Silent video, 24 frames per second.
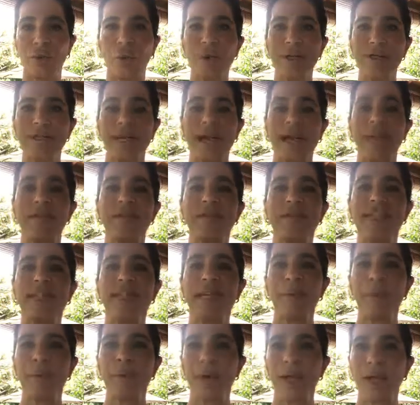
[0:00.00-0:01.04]
or dive
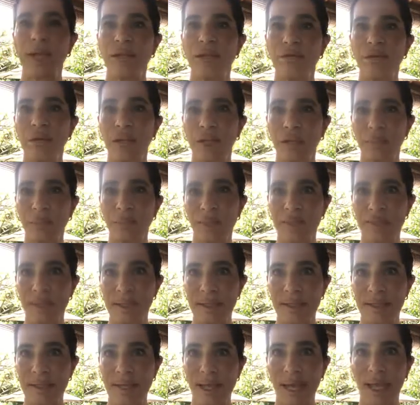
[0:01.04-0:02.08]
deeper into that
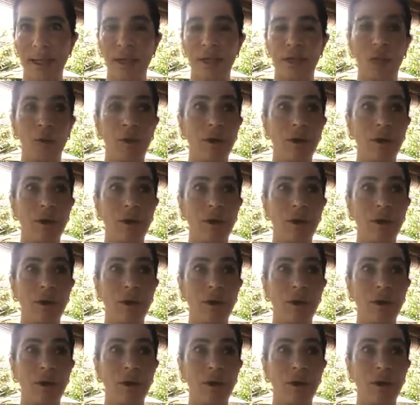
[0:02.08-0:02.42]
person's psyche,